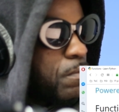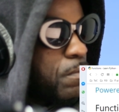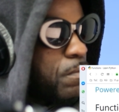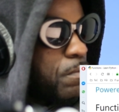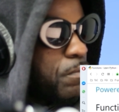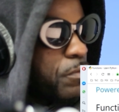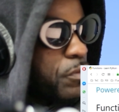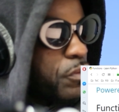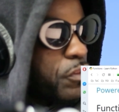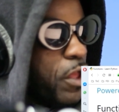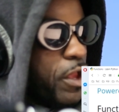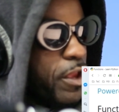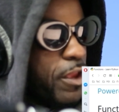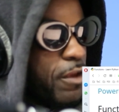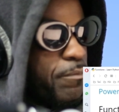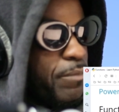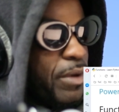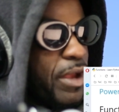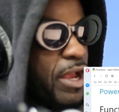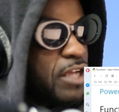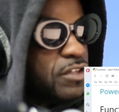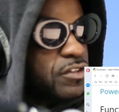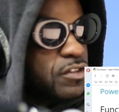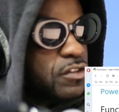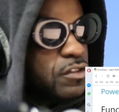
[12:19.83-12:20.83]
that get
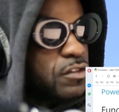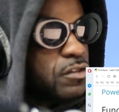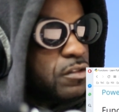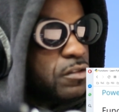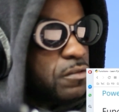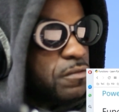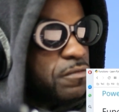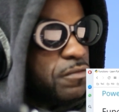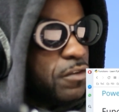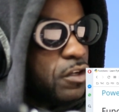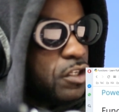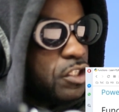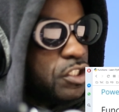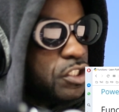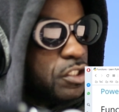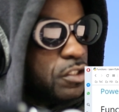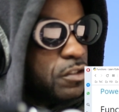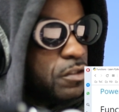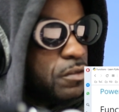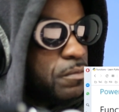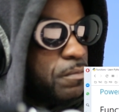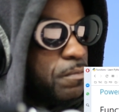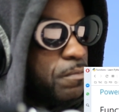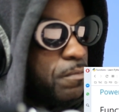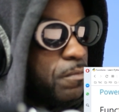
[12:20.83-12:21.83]
passed into the
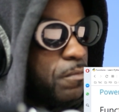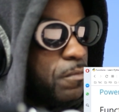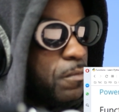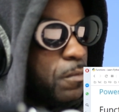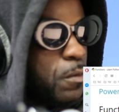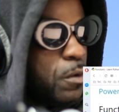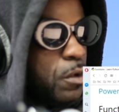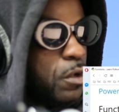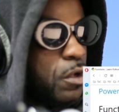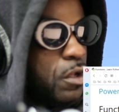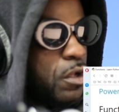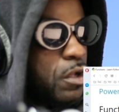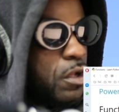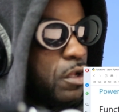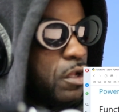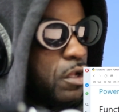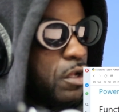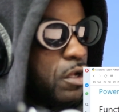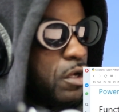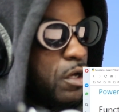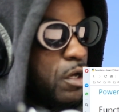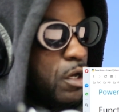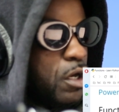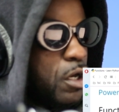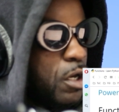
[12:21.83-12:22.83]
function
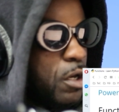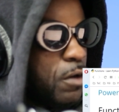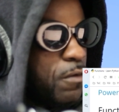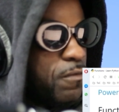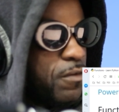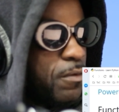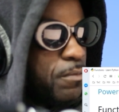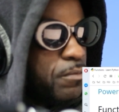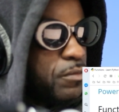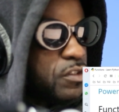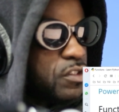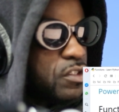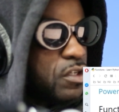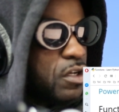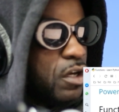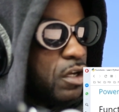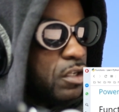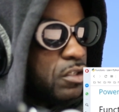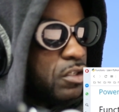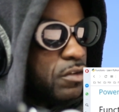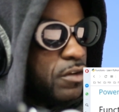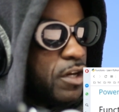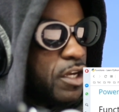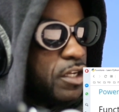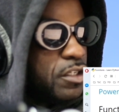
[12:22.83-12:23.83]
from this
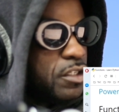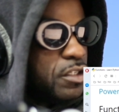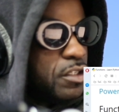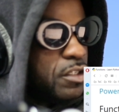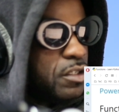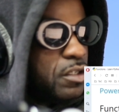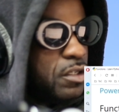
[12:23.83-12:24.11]
caller right here.